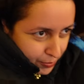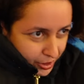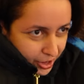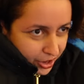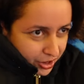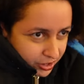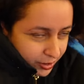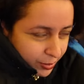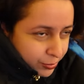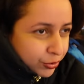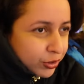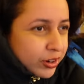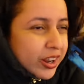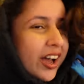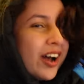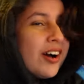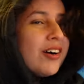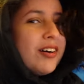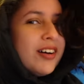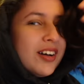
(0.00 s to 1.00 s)
my hood up for
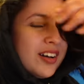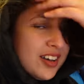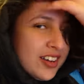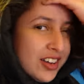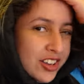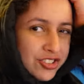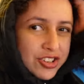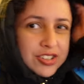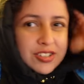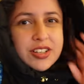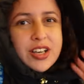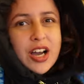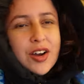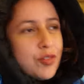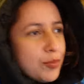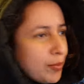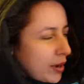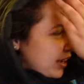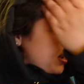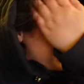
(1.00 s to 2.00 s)
now, just to
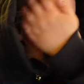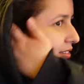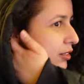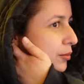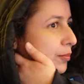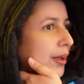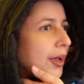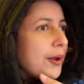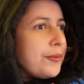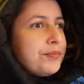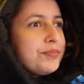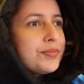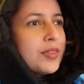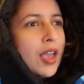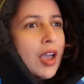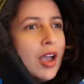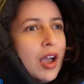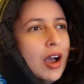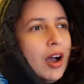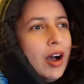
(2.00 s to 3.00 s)
cover my ears a bit.
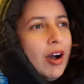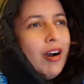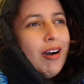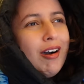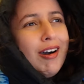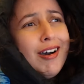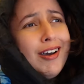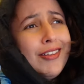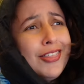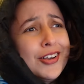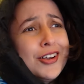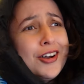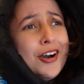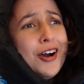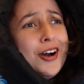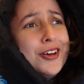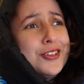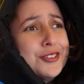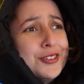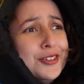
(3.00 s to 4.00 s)
Oh, the
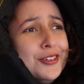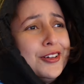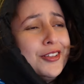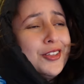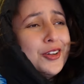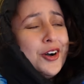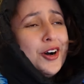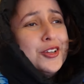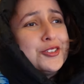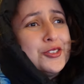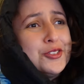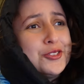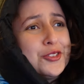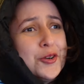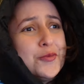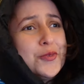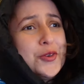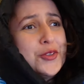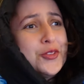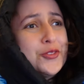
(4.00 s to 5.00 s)
castle. The castle's
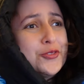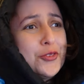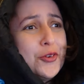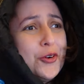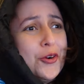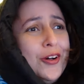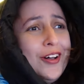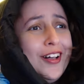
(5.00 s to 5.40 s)
so beautiful.